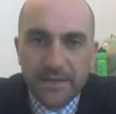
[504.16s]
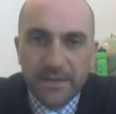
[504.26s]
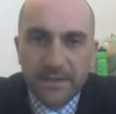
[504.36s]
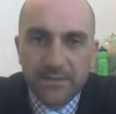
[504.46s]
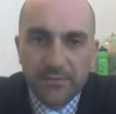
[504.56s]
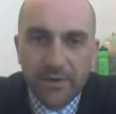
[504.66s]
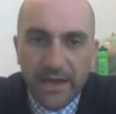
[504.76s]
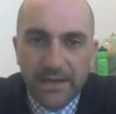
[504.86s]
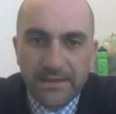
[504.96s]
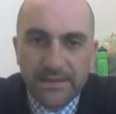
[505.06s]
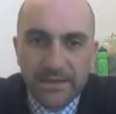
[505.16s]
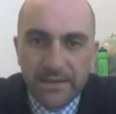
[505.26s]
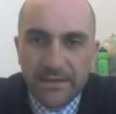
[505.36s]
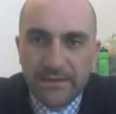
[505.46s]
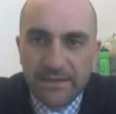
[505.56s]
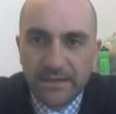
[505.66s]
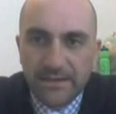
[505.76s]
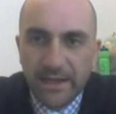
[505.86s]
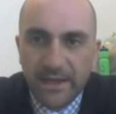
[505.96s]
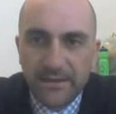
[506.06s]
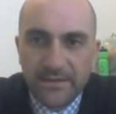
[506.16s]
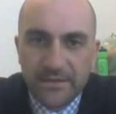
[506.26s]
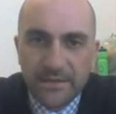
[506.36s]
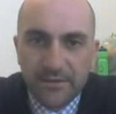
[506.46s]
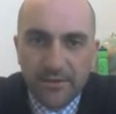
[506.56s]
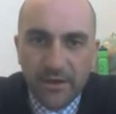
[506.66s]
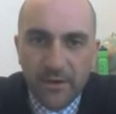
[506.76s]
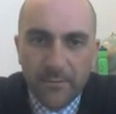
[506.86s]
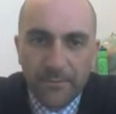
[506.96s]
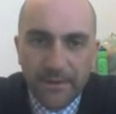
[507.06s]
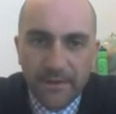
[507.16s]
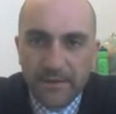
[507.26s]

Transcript: key is pressed, set tails to 0,